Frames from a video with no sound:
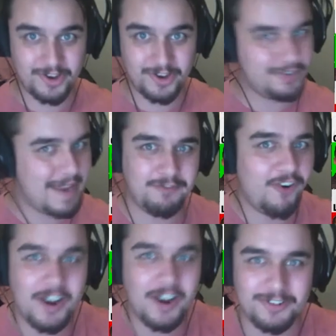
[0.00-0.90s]
Not make
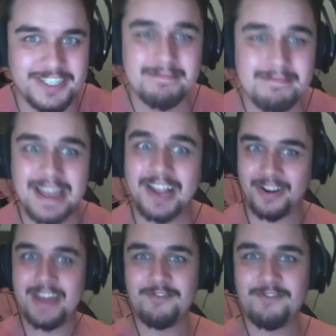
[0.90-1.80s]
finals, didn't make a
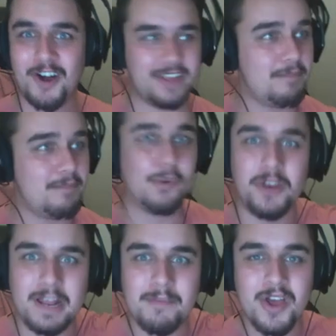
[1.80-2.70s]
grand final. They
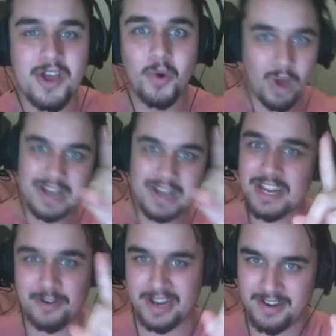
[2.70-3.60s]
booted him 1
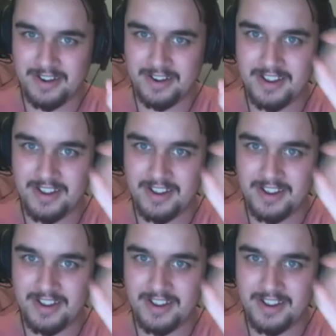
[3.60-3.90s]
year in.